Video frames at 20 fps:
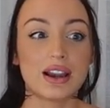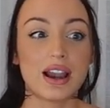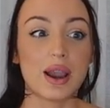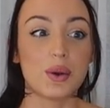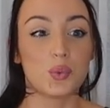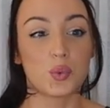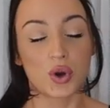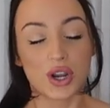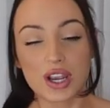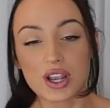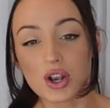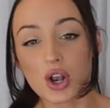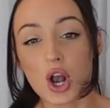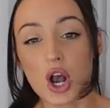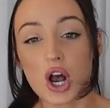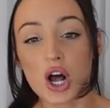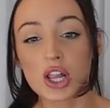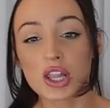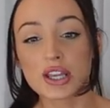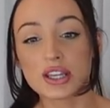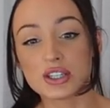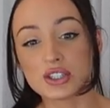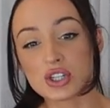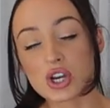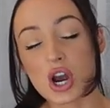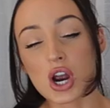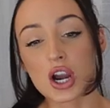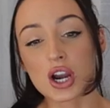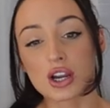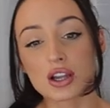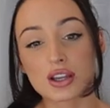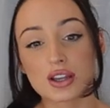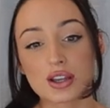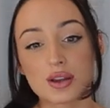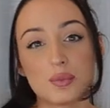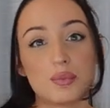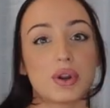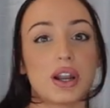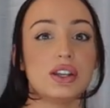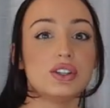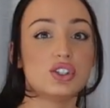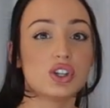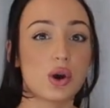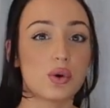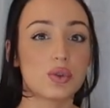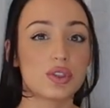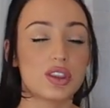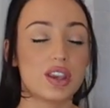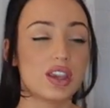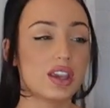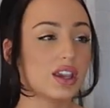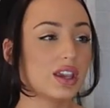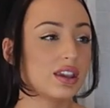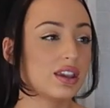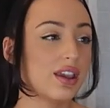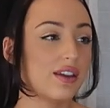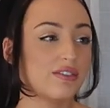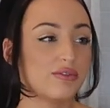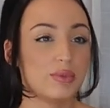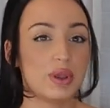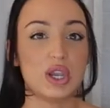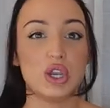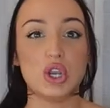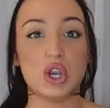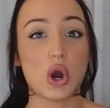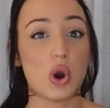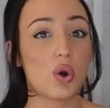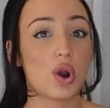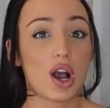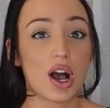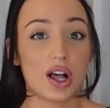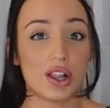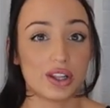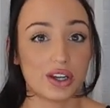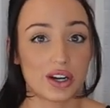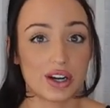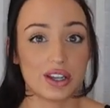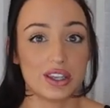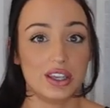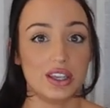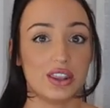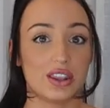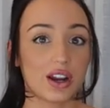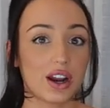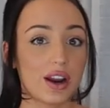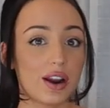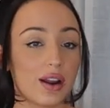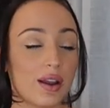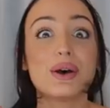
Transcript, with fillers: I wouldn't call it dark, but I don't think it gave me no color either.